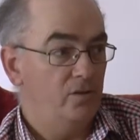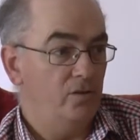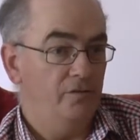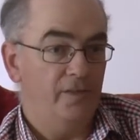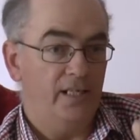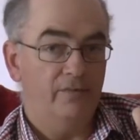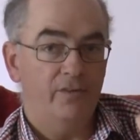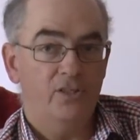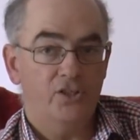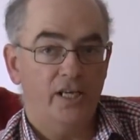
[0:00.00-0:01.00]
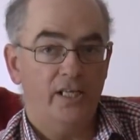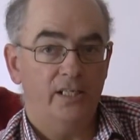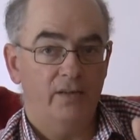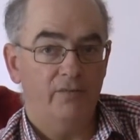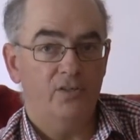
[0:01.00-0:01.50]
You feel everything's
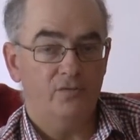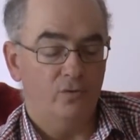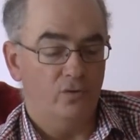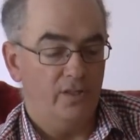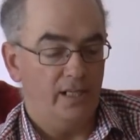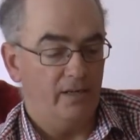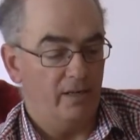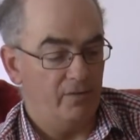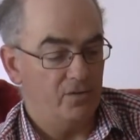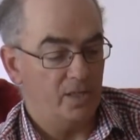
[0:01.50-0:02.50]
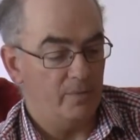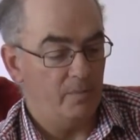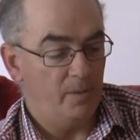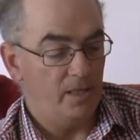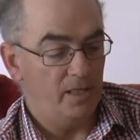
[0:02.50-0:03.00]
shaken, everything's falling down, everything's coming
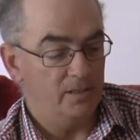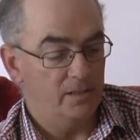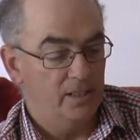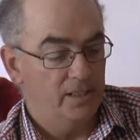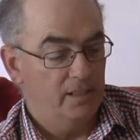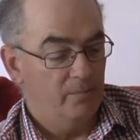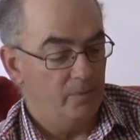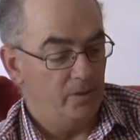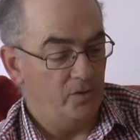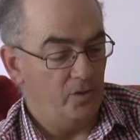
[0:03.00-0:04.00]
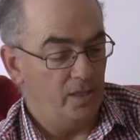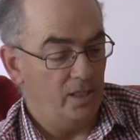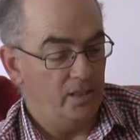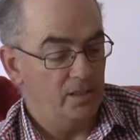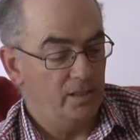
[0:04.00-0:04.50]
apart. Be on your
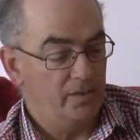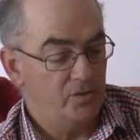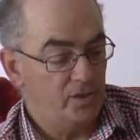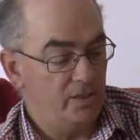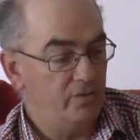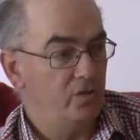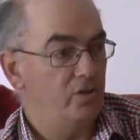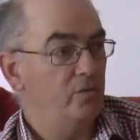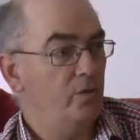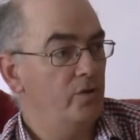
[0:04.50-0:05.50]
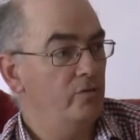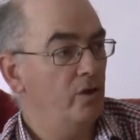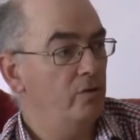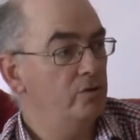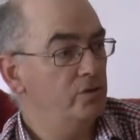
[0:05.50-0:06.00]
guard. Continue to do what you
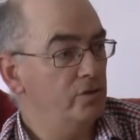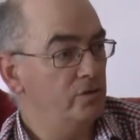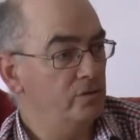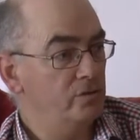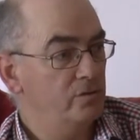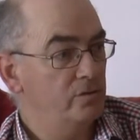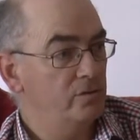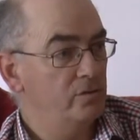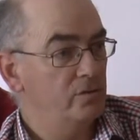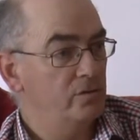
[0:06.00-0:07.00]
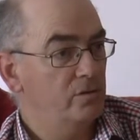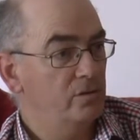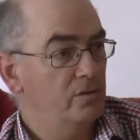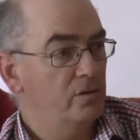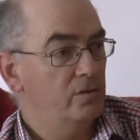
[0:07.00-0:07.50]
know to do.
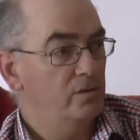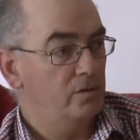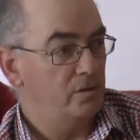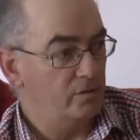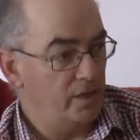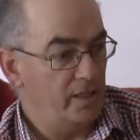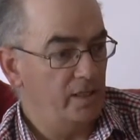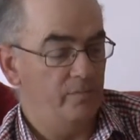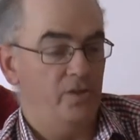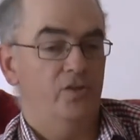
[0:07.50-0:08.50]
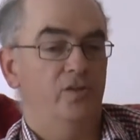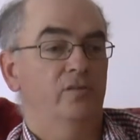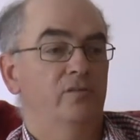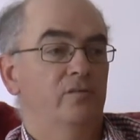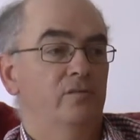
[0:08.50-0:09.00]
The Great Commission